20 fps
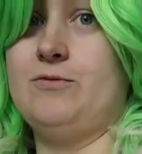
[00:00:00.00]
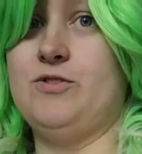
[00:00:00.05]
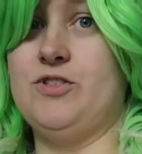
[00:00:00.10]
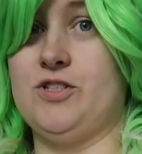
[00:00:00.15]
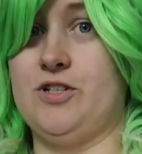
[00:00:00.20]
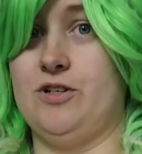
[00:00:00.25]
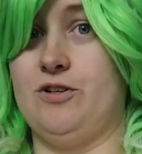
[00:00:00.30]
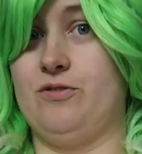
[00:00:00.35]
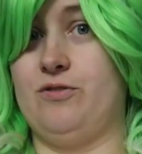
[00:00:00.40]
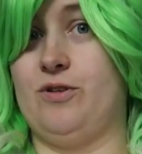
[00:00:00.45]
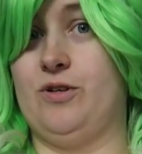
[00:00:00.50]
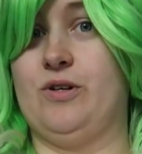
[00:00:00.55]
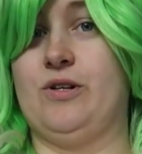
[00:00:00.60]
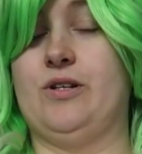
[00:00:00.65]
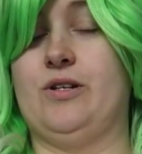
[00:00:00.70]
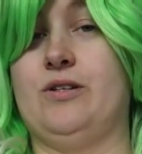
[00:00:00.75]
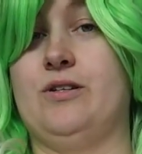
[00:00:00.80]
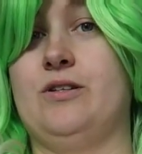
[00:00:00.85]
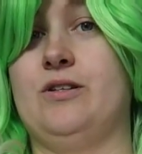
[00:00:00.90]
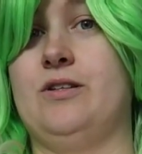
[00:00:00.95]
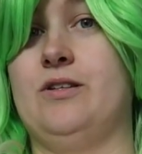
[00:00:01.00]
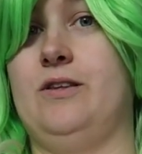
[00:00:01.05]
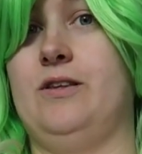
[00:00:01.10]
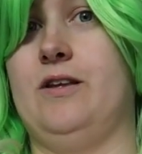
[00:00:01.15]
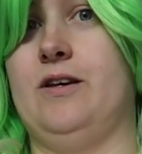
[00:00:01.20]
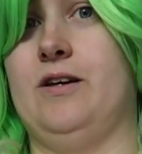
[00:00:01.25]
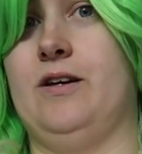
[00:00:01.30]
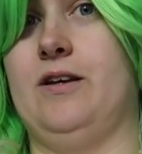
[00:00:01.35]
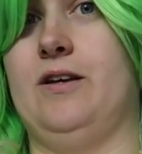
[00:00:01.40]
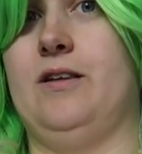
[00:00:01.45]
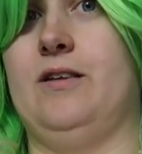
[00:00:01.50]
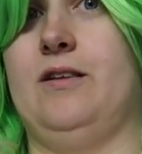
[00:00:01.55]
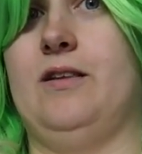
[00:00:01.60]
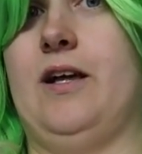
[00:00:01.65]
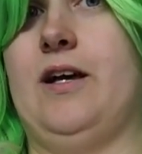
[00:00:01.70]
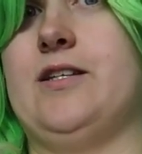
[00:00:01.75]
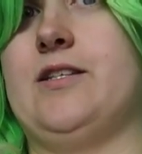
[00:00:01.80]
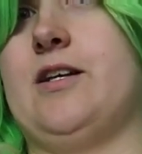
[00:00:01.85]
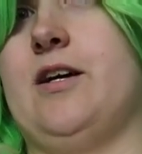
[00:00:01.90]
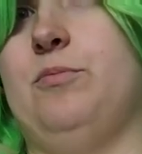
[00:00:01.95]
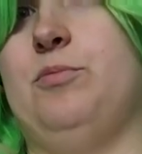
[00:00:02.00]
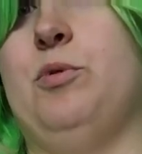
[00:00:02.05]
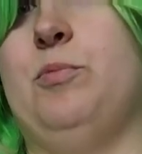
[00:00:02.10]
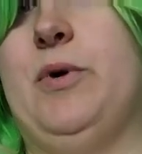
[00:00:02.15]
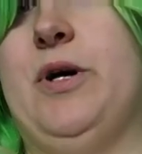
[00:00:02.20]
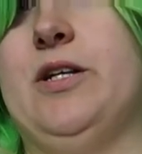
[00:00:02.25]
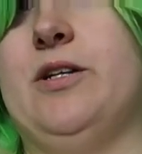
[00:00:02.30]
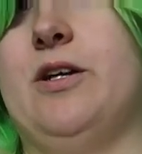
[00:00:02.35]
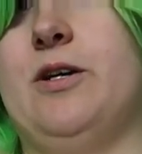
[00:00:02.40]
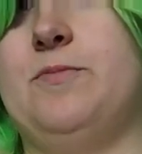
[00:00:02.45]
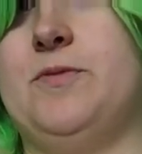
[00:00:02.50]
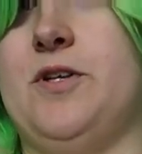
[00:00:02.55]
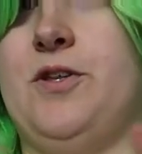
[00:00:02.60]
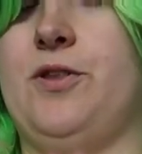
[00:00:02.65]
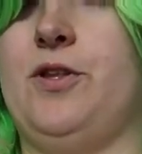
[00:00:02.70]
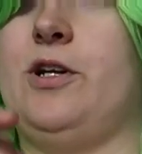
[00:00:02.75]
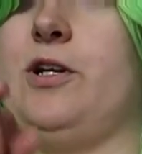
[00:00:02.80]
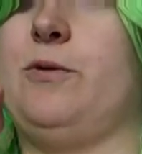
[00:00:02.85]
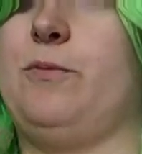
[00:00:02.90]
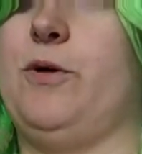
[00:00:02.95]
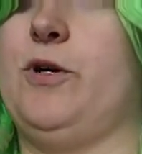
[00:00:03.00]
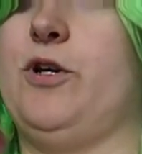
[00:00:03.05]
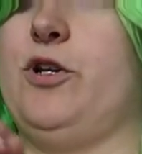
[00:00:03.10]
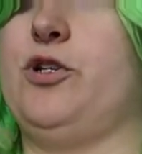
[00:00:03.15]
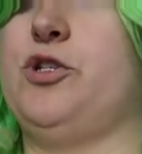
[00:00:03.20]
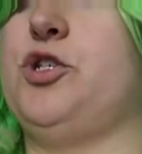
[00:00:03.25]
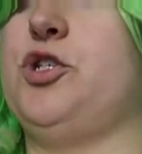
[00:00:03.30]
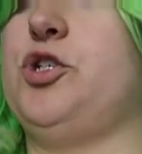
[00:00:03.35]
I'm just gonna throw on the last couple button-ups and then I'm gonna